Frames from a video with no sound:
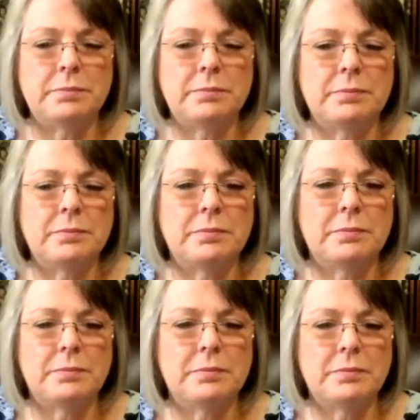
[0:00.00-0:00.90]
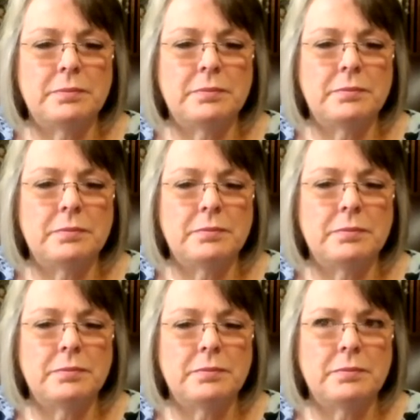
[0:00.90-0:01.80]

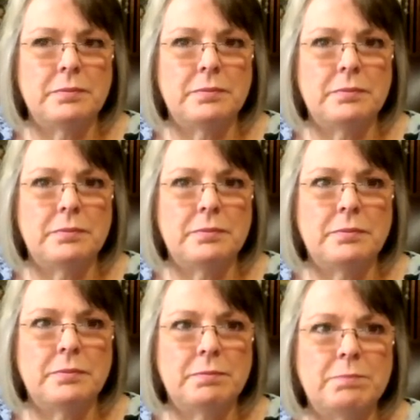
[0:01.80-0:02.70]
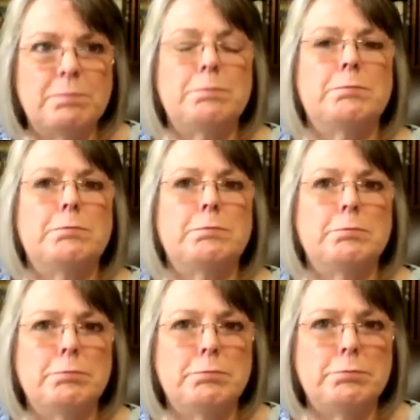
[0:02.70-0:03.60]

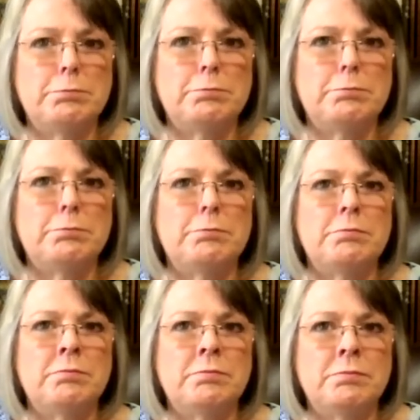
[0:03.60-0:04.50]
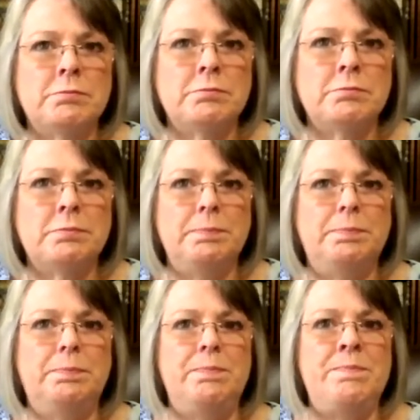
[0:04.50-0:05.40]

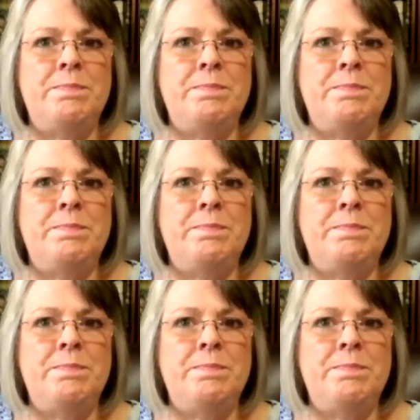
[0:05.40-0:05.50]
[no speech]